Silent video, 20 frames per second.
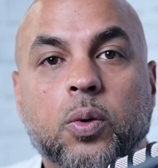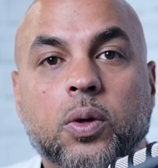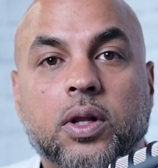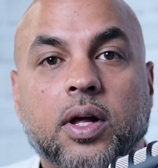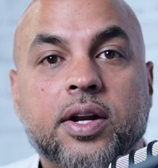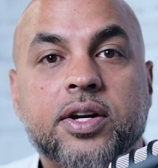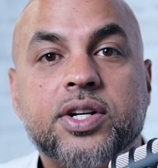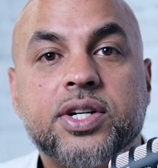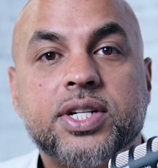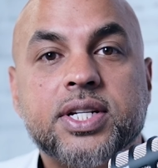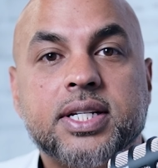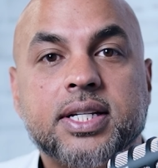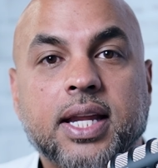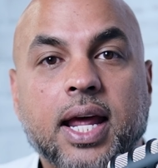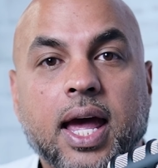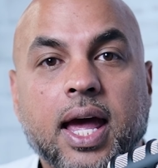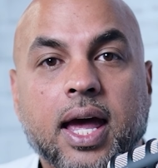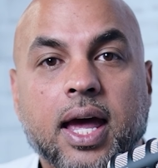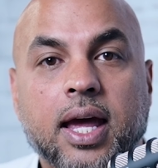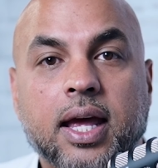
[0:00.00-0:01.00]
will
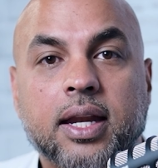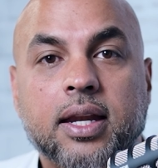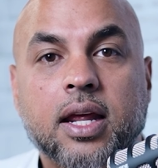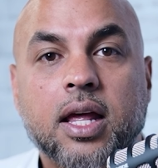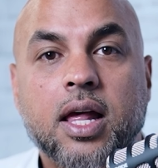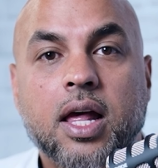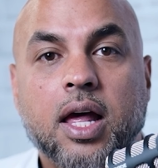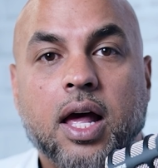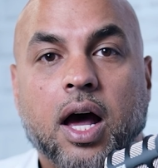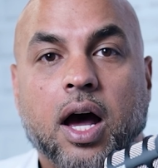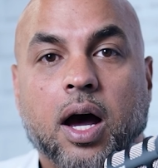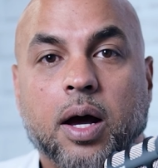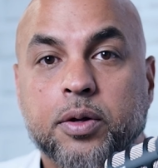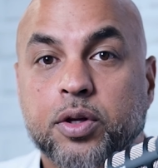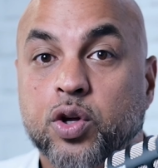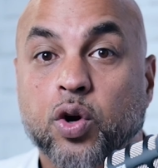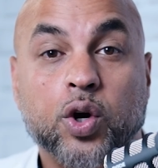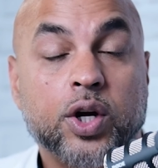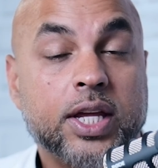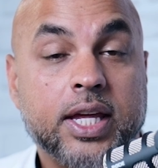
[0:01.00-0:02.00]
understand
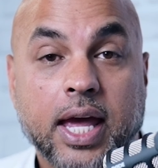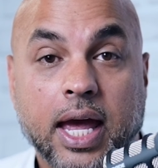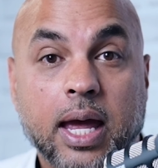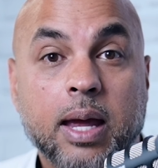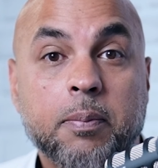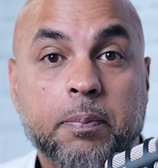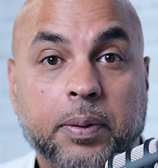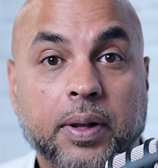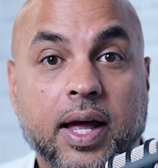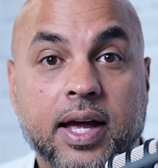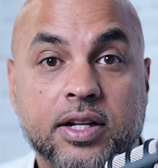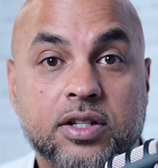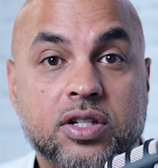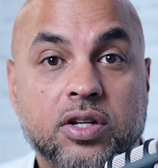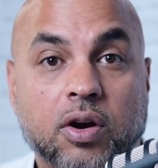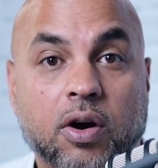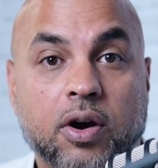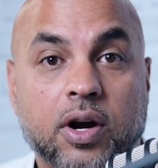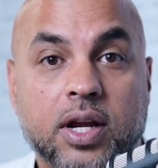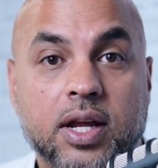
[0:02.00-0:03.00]
your game plan,
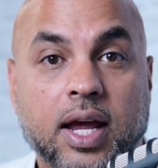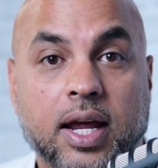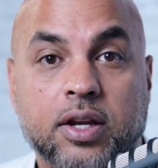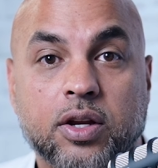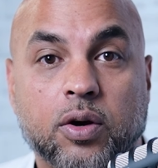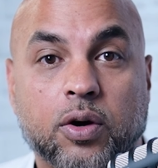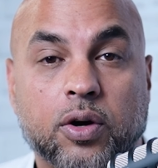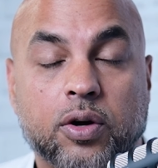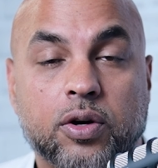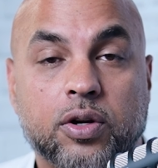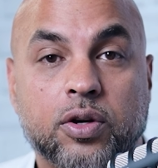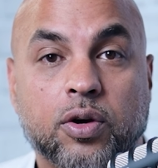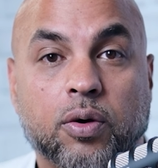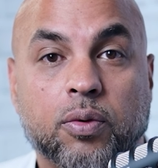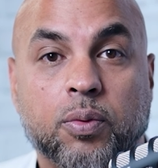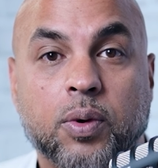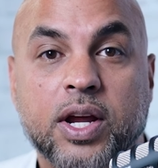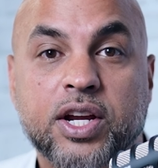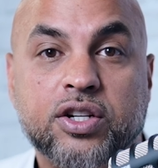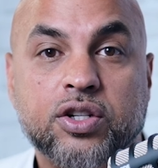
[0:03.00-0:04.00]
and your
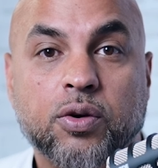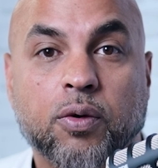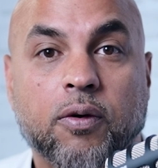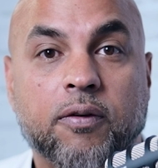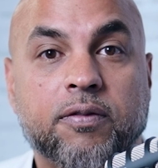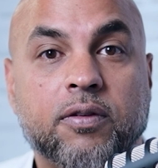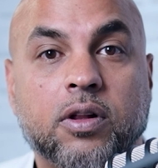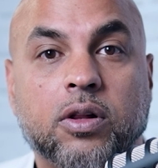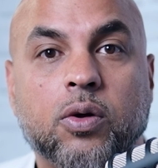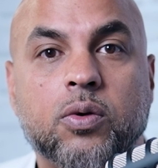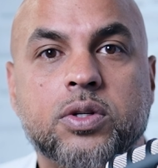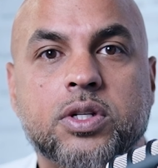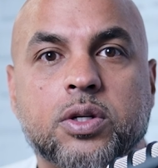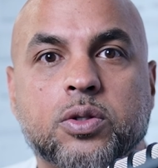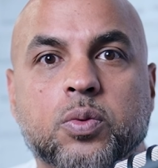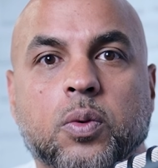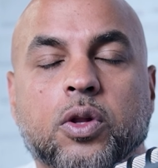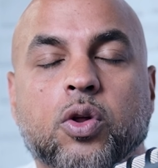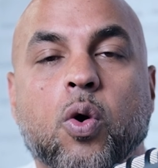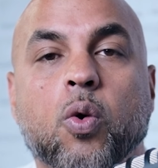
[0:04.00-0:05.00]
ratio of closes
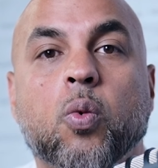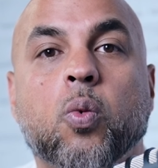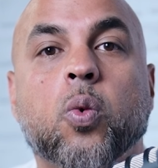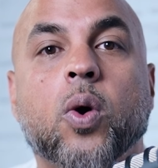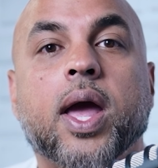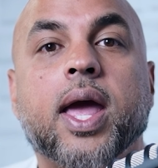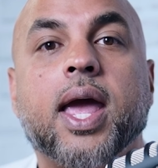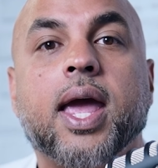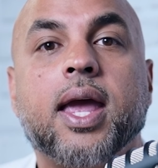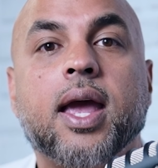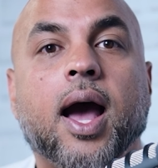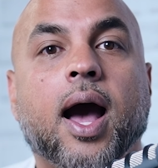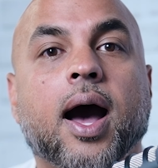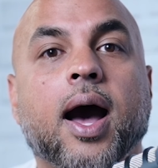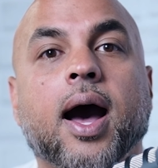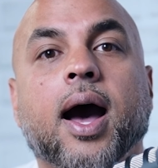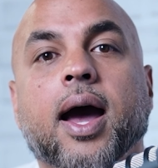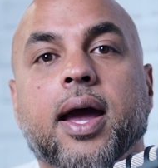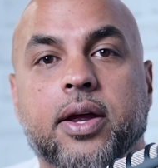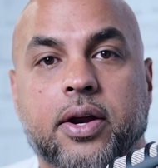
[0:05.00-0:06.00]
will go way
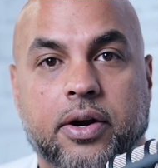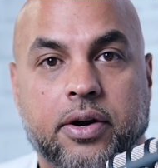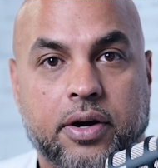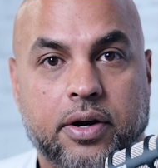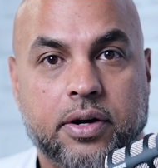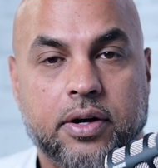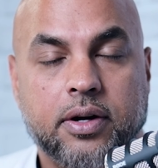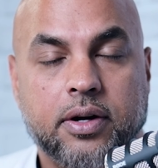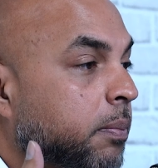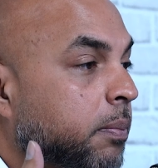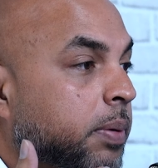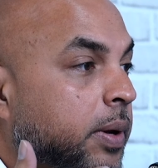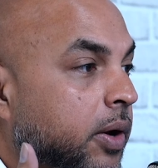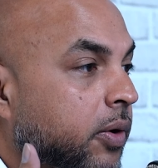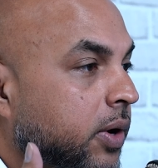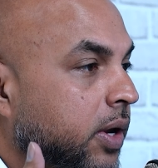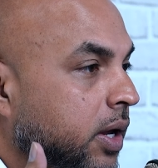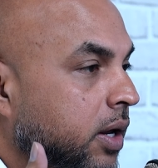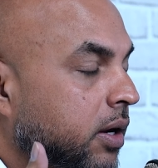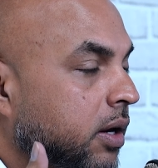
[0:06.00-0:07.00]
higher,
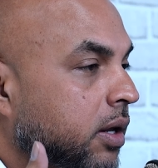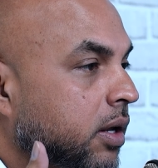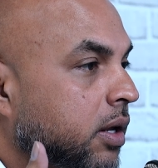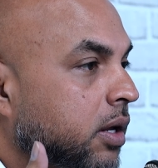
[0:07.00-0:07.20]
period.